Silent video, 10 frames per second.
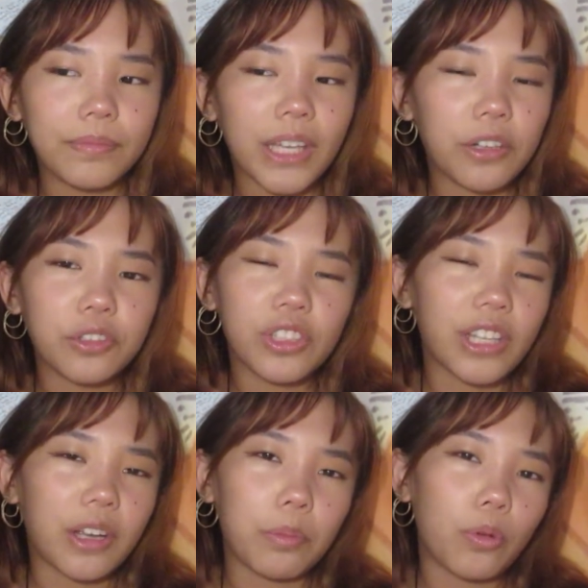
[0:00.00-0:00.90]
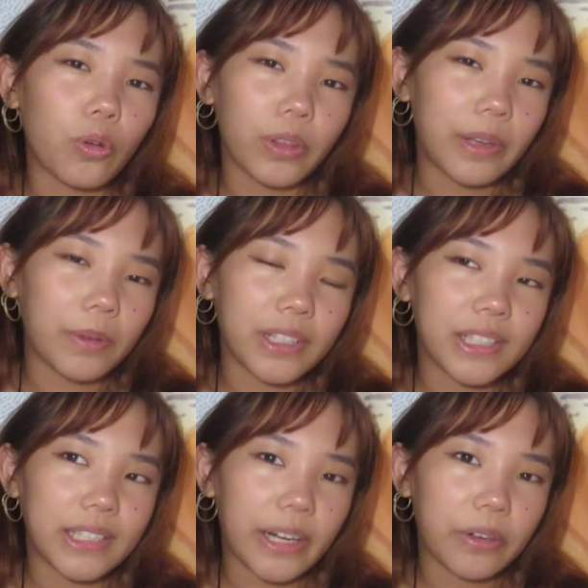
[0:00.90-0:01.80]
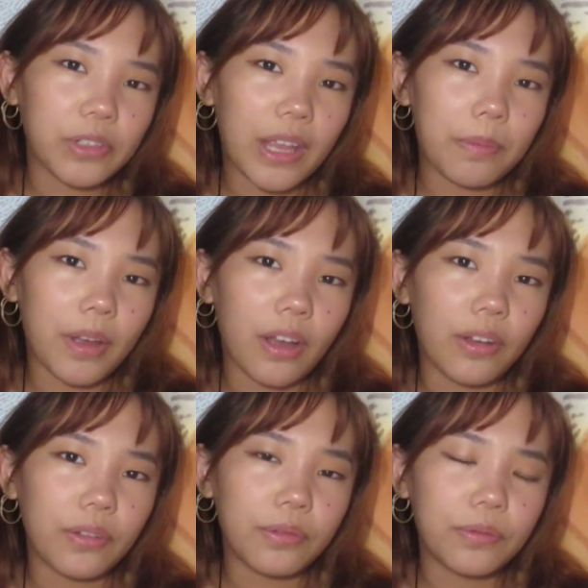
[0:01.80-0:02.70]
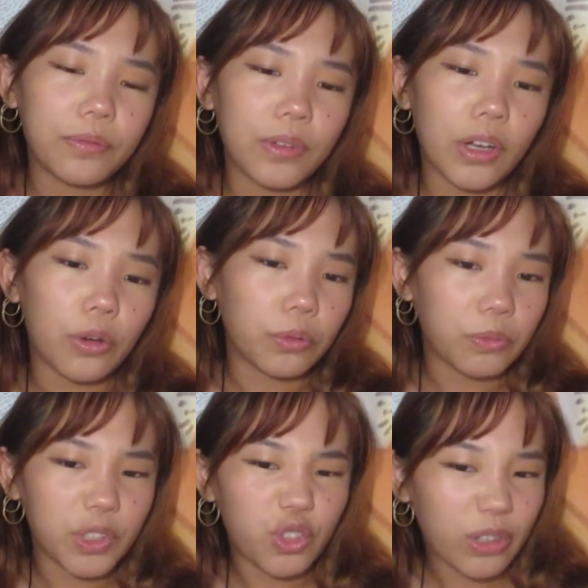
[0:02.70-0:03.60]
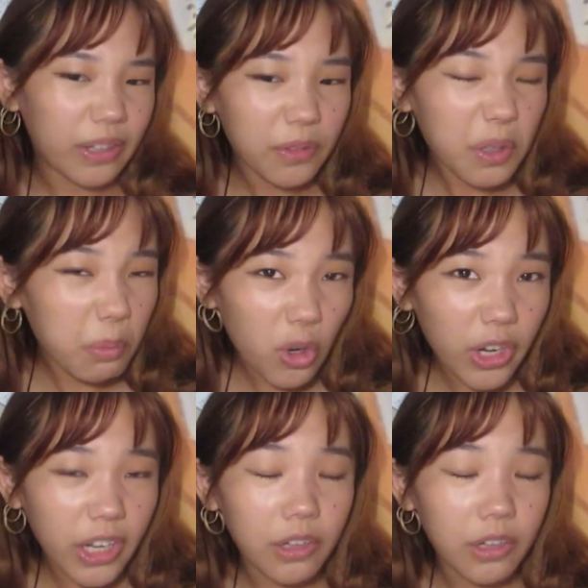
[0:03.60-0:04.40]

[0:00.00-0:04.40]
that aren't just like a poorly written stereotype of a golden retriever boy.